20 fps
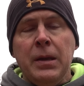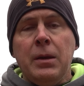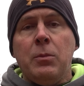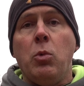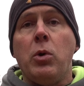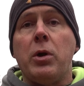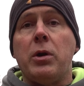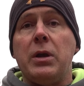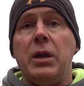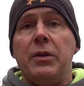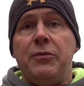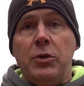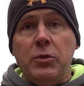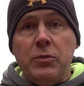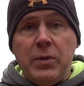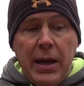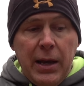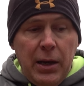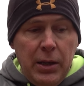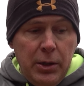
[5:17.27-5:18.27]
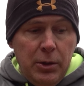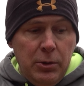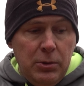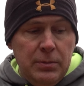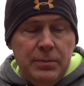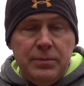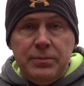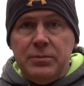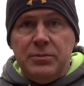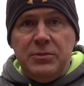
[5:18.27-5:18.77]
Where if you've got a
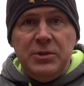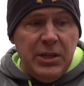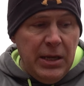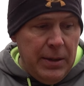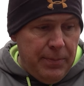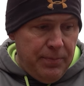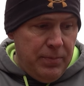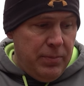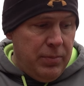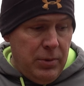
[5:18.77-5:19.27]
little dip,